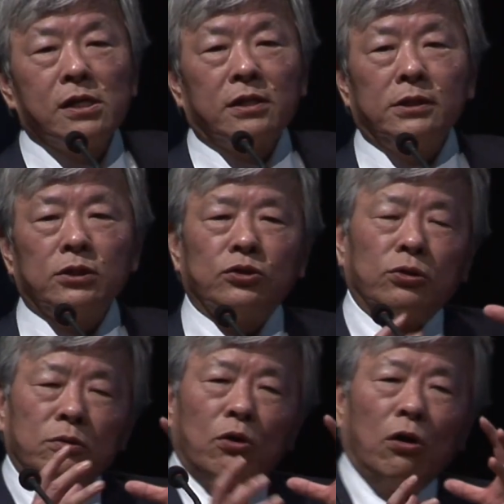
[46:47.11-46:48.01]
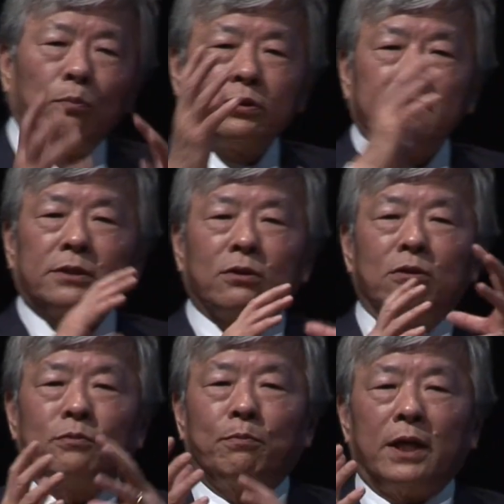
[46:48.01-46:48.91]
This is sort of opposite
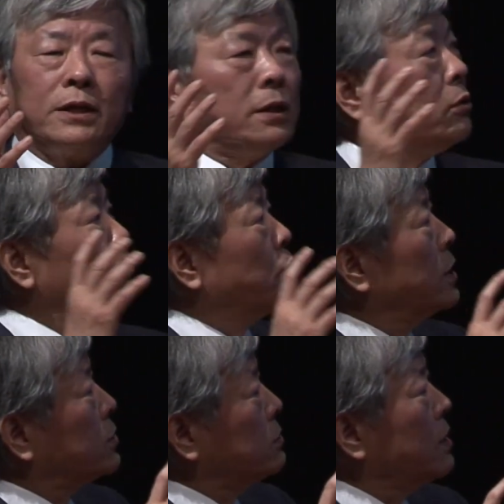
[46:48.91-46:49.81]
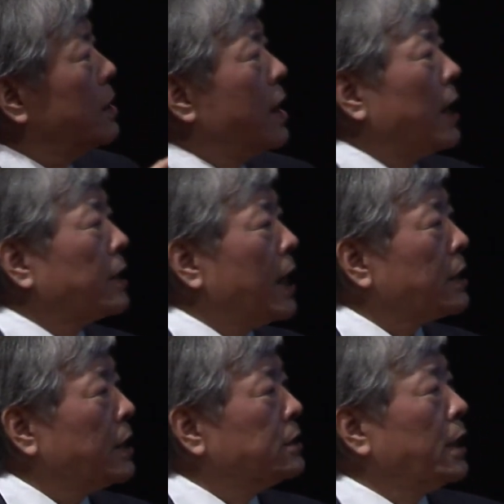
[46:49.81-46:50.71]
of a pattern completion, and that is